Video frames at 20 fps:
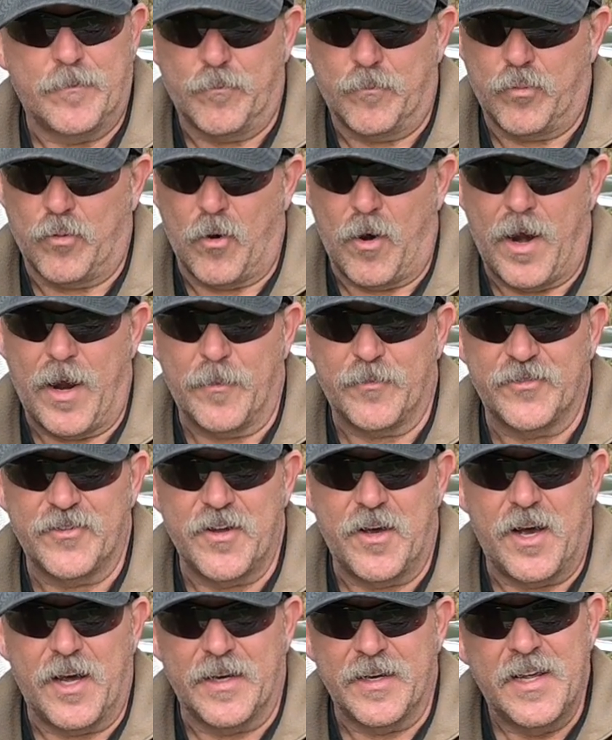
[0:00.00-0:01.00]
Perhaps
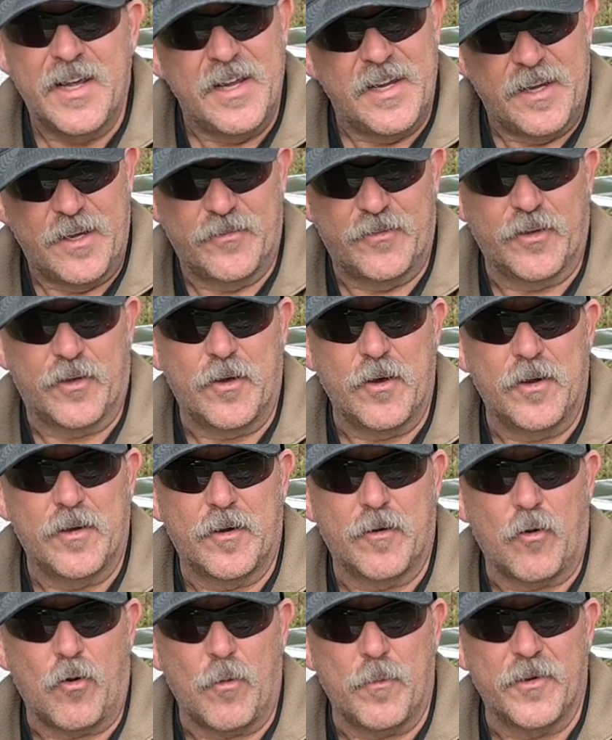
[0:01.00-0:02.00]
not. Is it good
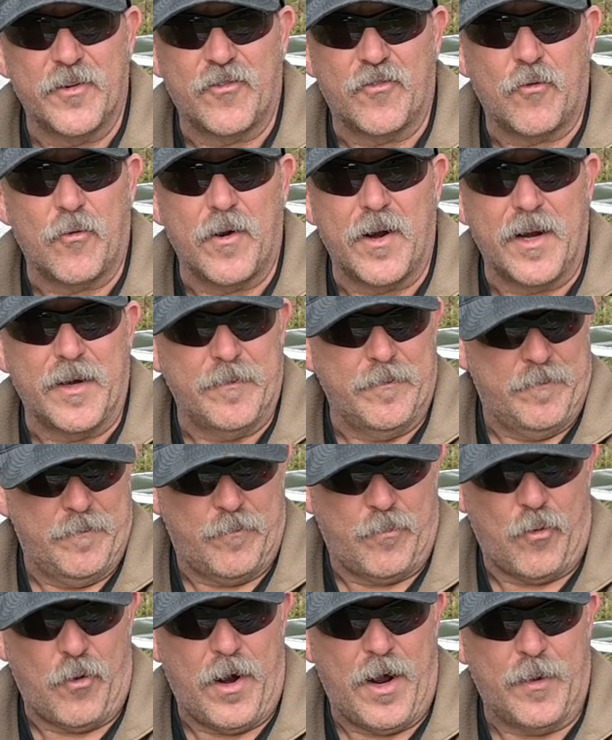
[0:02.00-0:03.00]
in urban terrain?
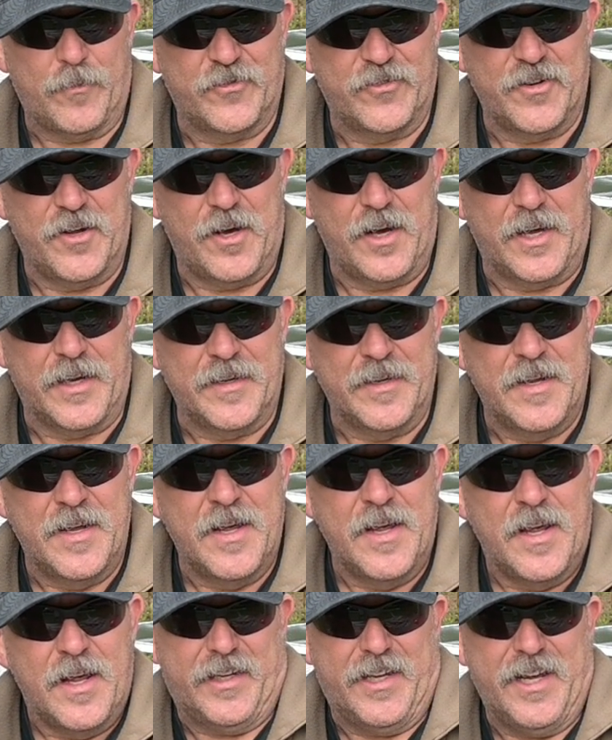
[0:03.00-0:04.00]
Perhaps not.
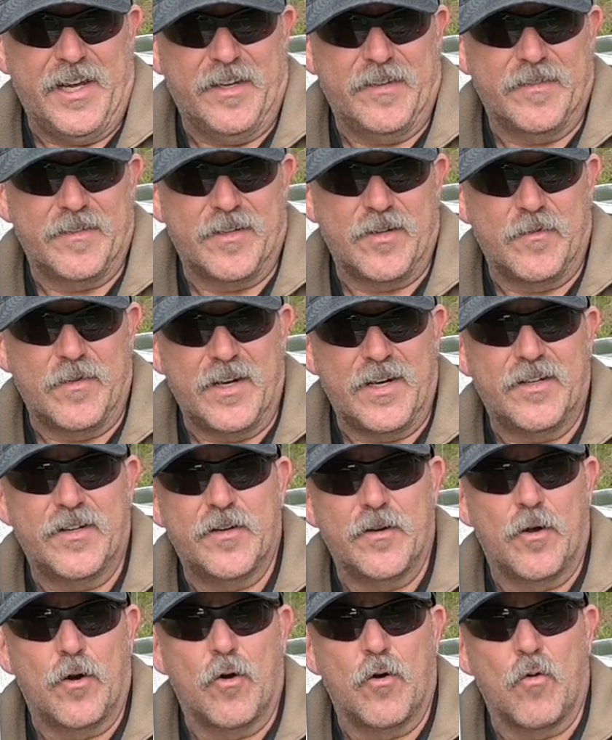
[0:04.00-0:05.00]
Again, you need
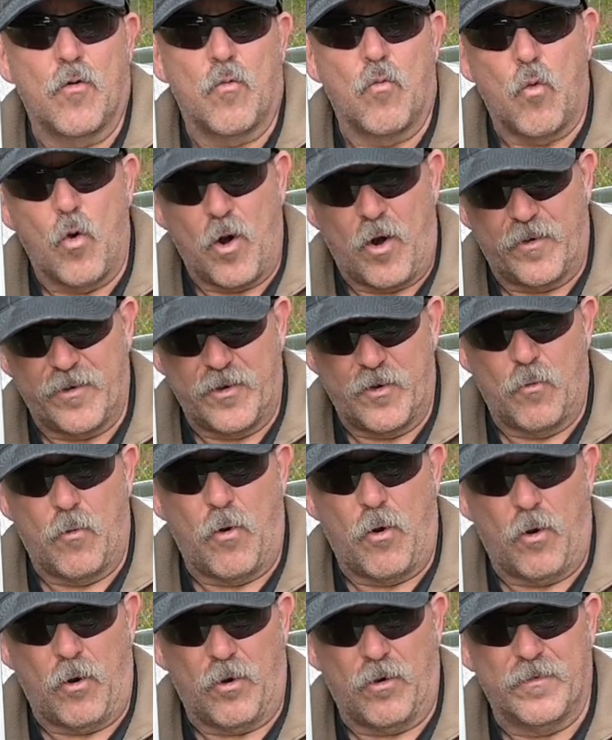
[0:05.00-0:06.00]
to know where
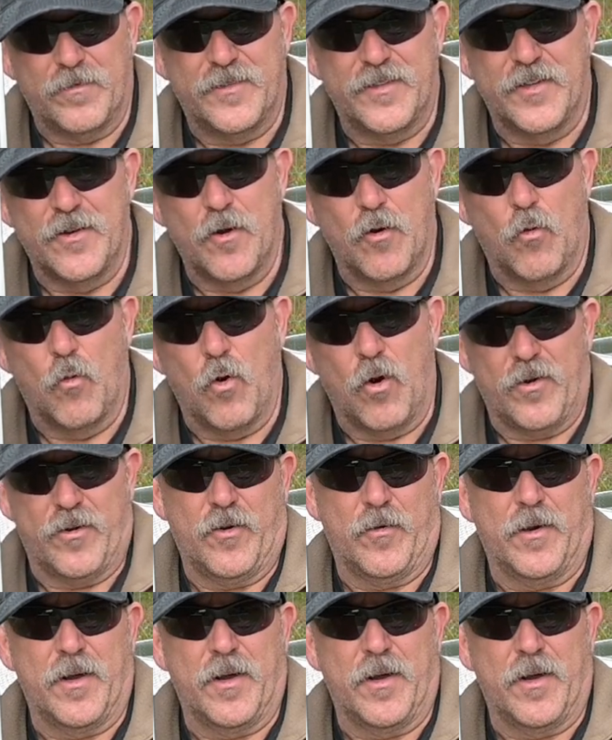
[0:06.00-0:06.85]
you are to know where you're